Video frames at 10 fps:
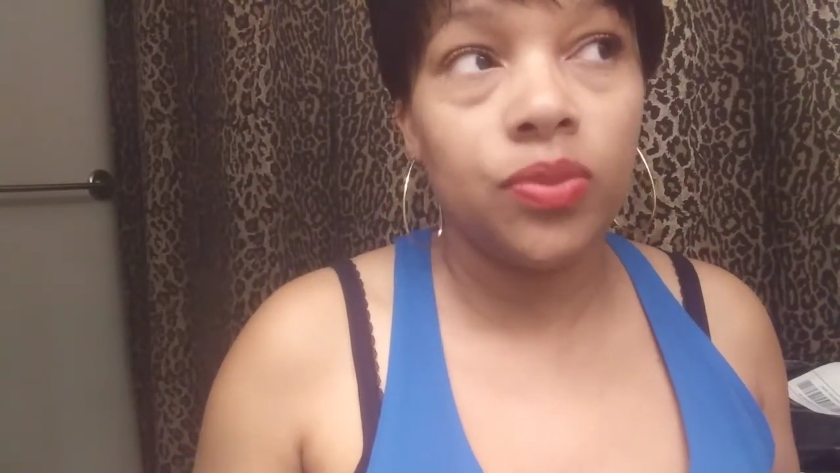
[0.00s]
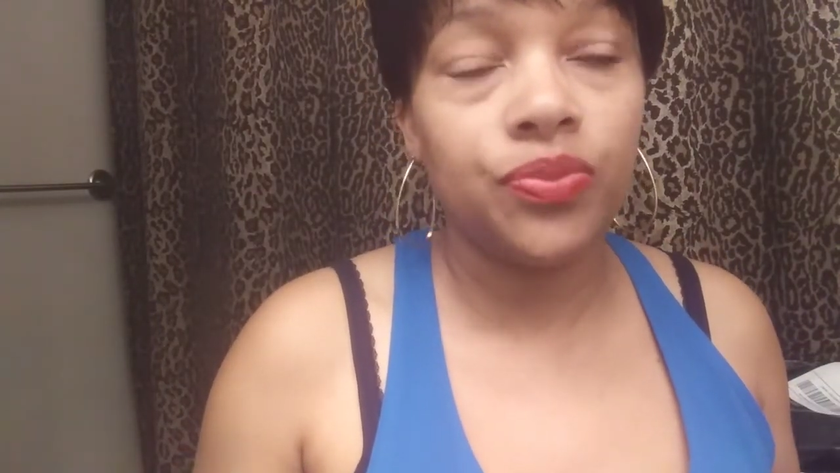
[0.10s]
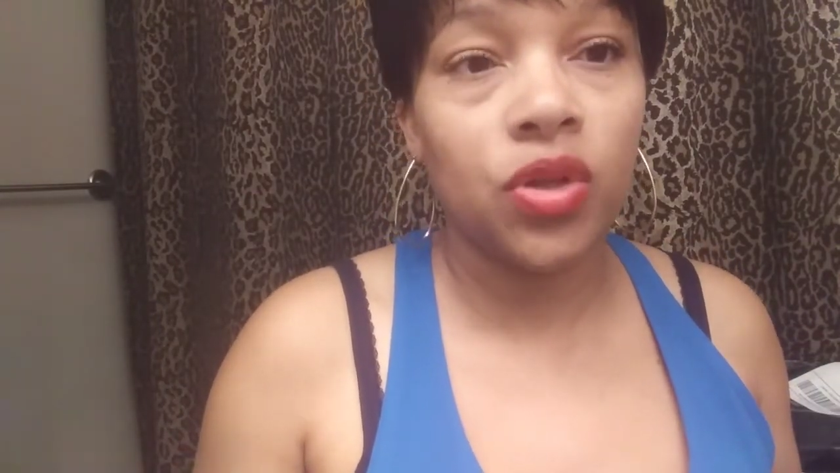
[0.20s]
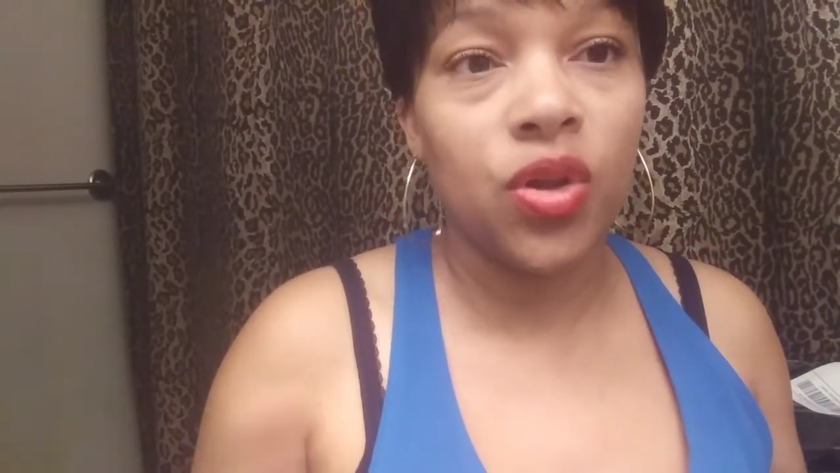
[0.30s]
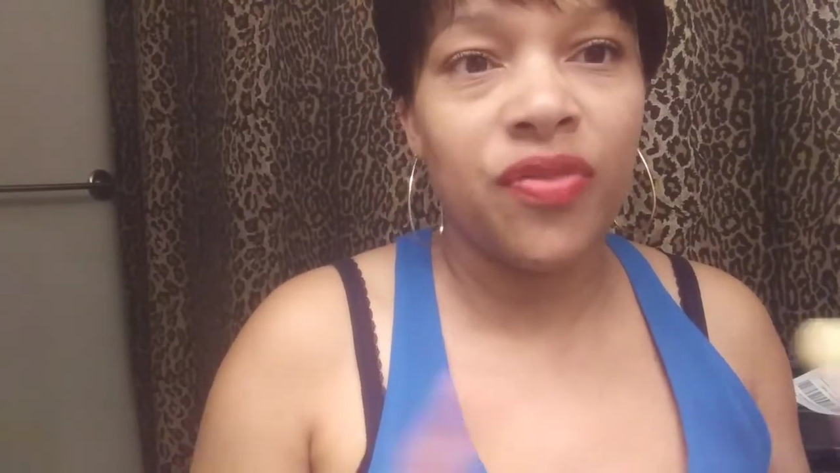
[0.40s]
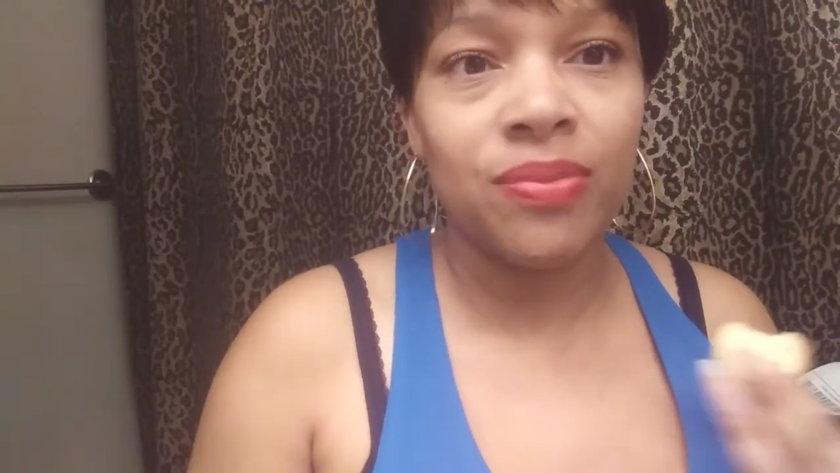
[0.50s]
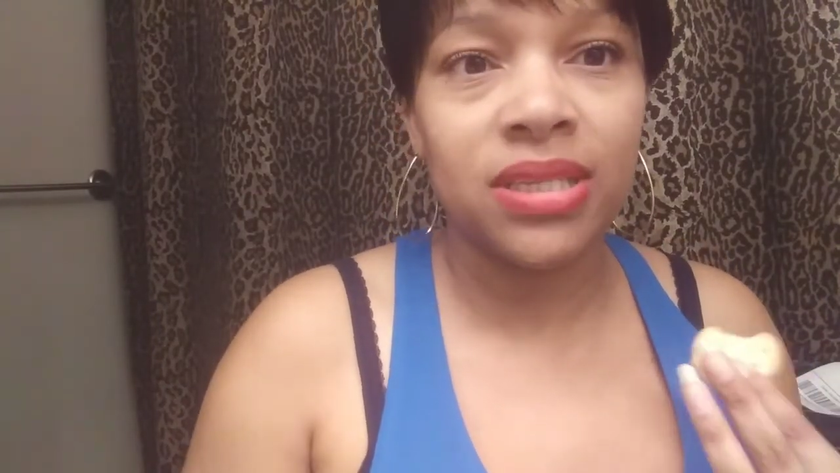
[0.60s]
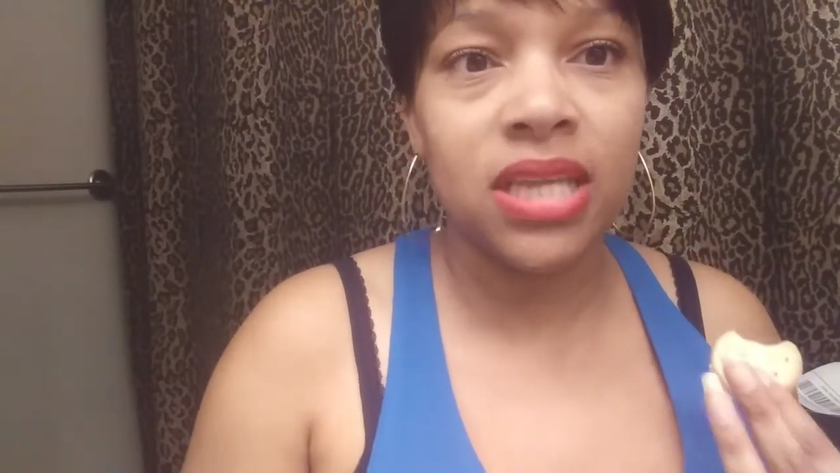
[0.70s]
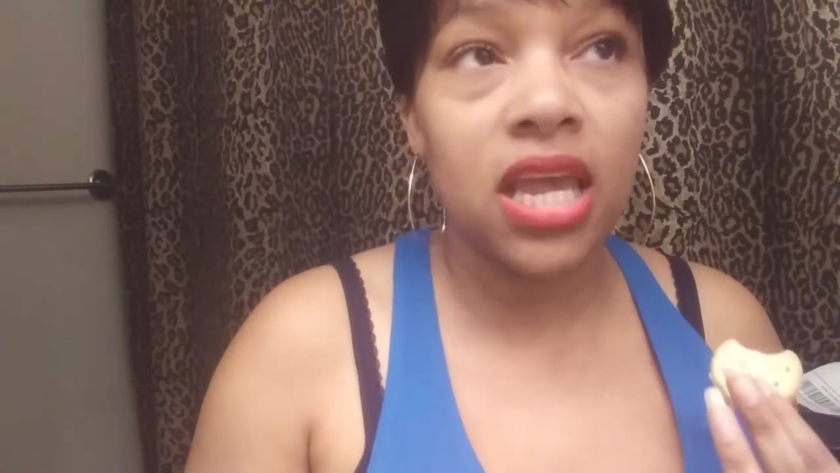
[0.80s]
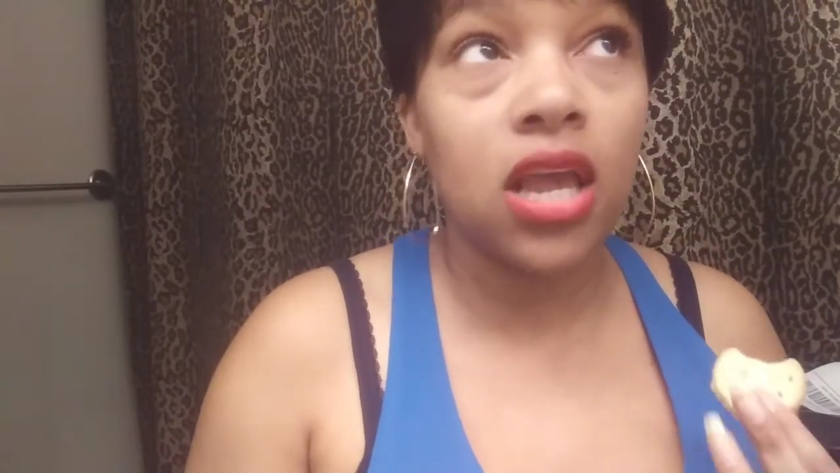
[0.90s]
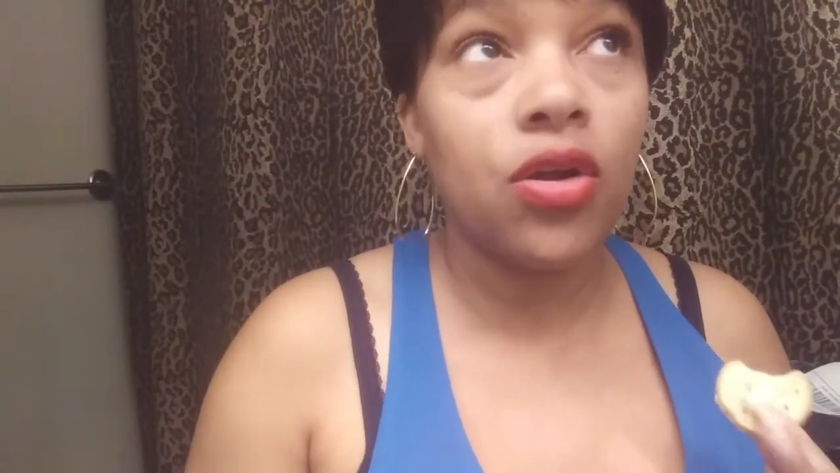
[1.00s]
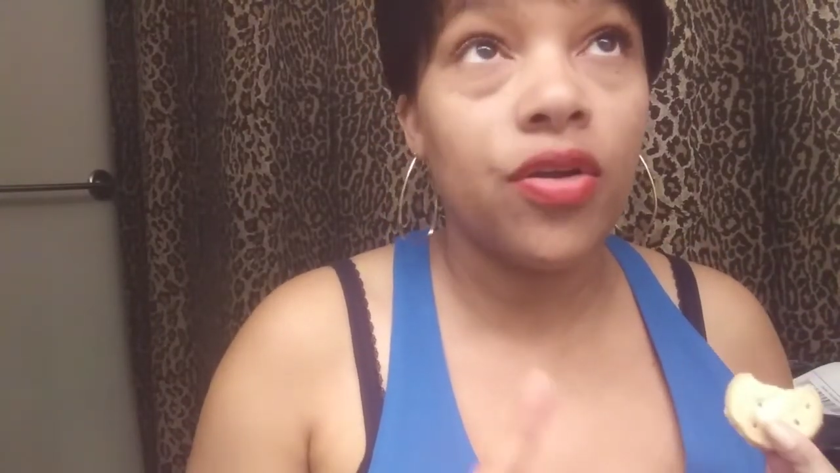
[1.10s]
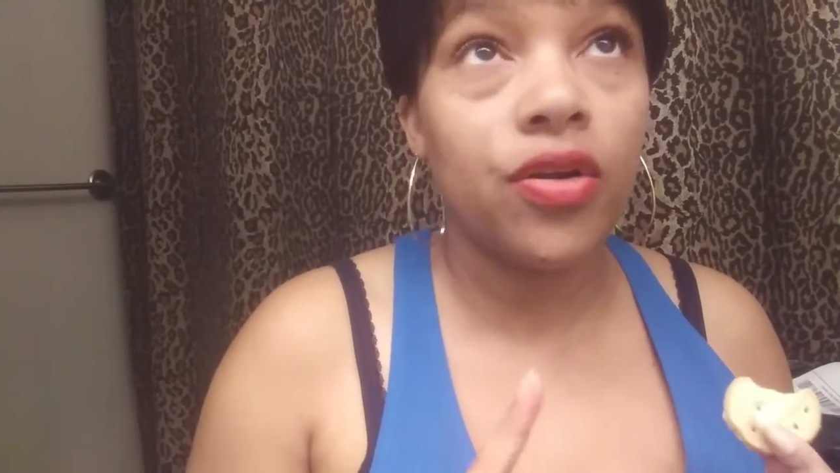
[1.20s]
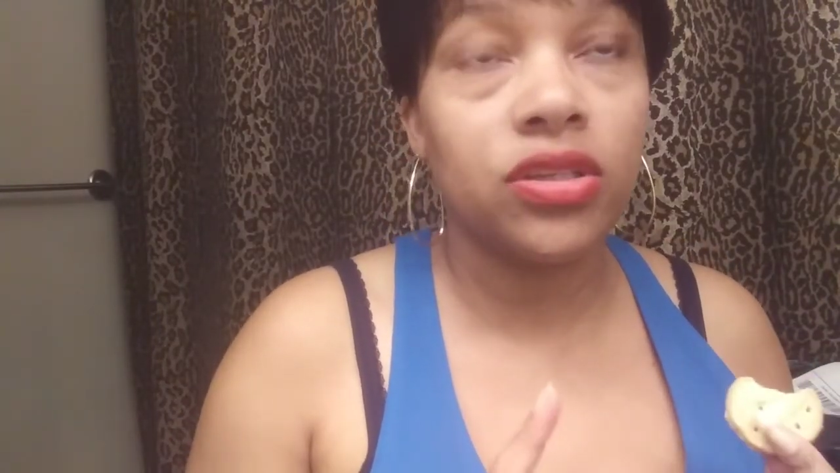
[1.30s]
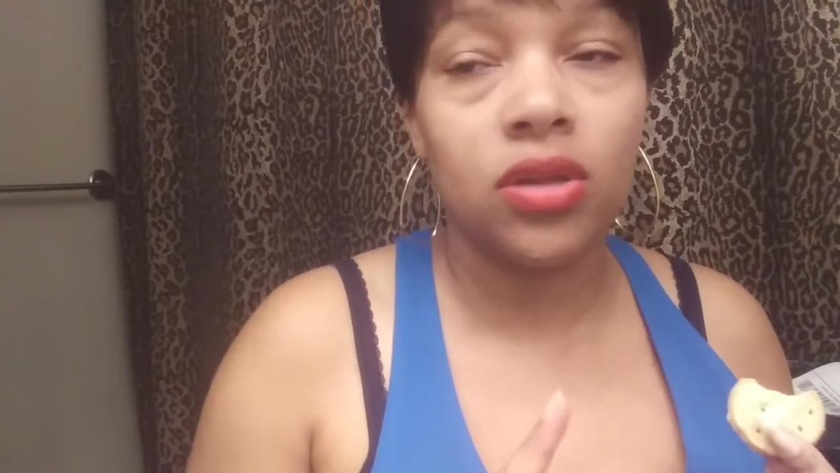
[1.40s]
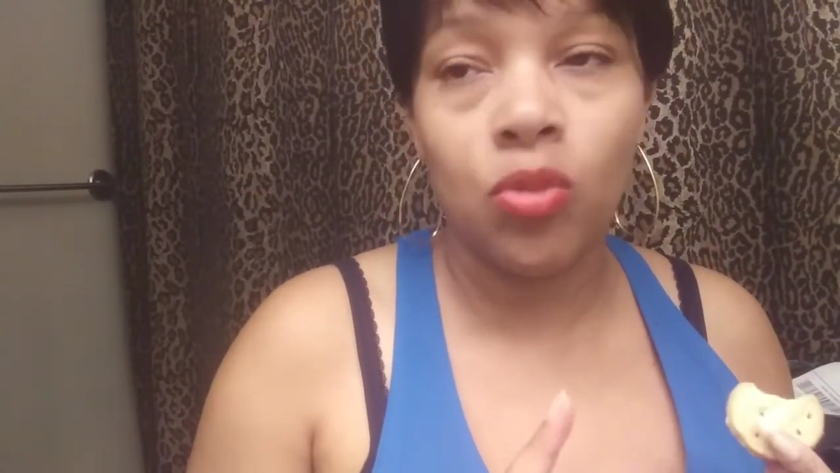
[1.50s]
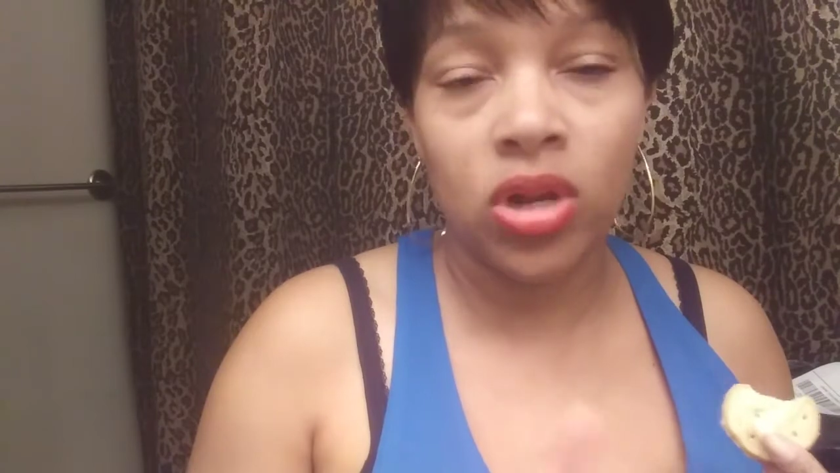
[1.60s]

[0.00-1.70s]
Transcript: you know, if I'm sick or one of the